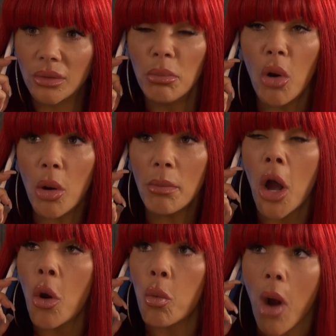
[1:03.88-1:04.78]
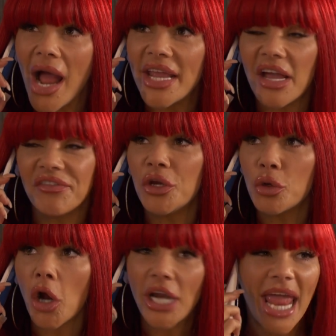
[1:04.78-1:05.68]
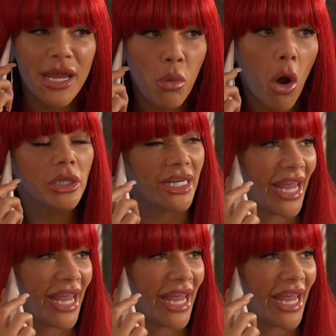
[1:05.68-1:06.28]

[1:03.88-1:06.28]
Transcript: Mum, why have you gone AWOL